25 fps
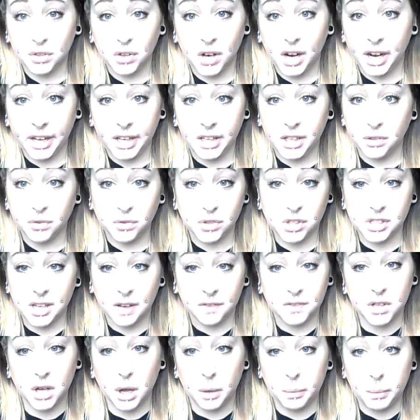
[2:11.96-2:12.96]
great, you'll just
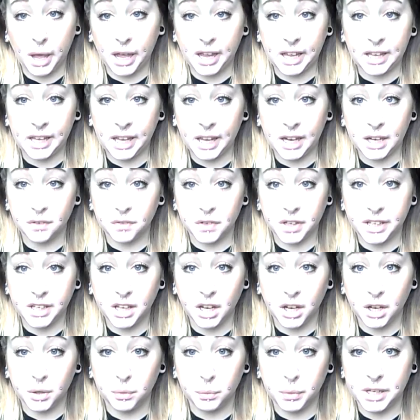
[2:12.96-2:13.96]
have to come back and get it
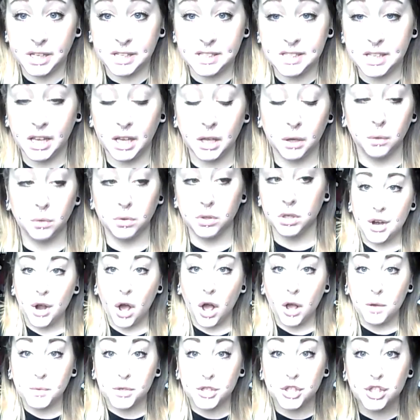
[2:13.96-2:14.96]
redone when it's healed. And
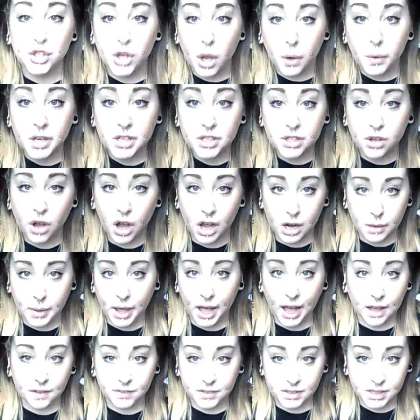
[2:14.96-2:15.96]
I was so excited
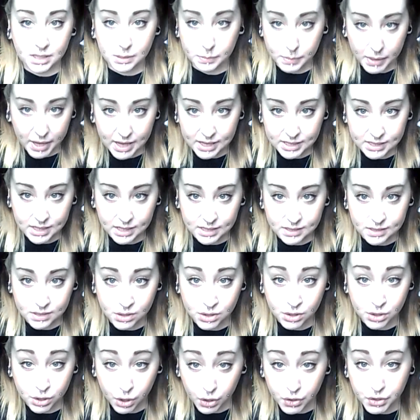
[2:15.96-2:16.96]
about having these piercings
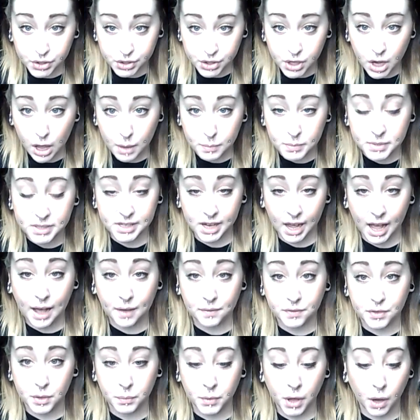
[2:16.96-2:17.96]
and so determined to
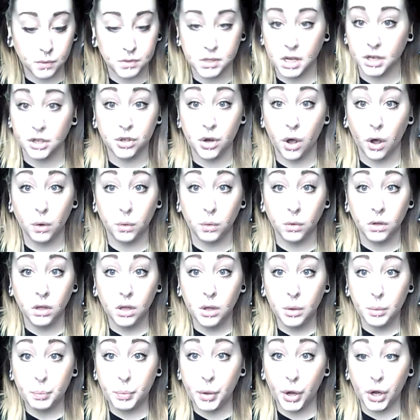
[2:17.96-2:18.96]
have them that I was like, no,
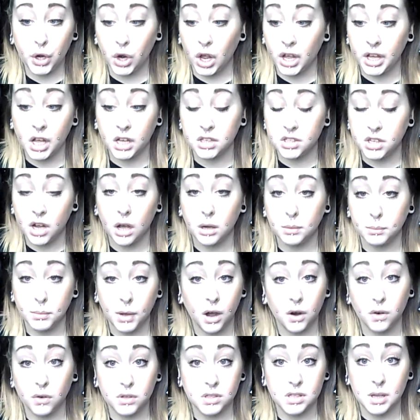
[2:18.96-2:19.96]
put like a tongue
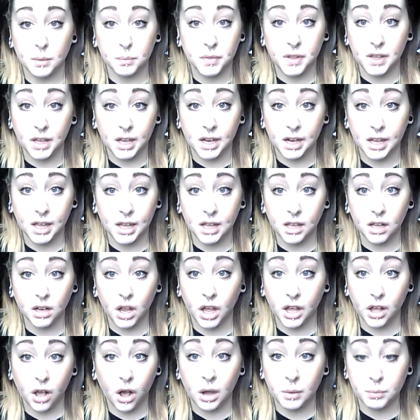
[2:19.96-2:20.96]
bar or something in it.
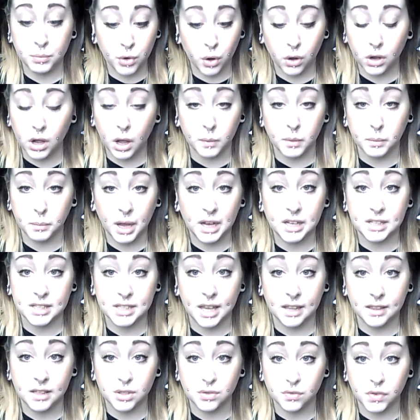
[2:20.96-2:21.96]
Like, I'm not coming back
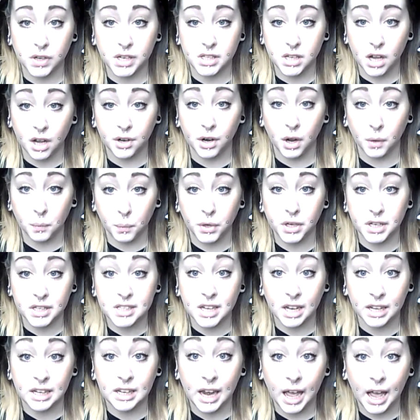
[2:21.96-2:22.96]
to get this redone, I want
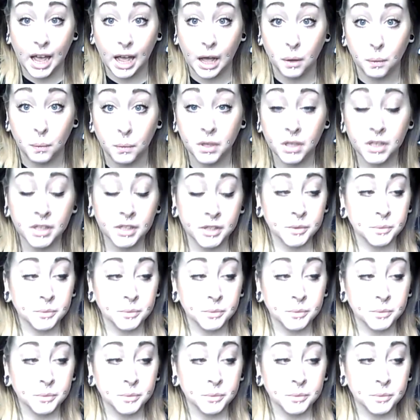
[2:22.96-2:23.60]
it done now.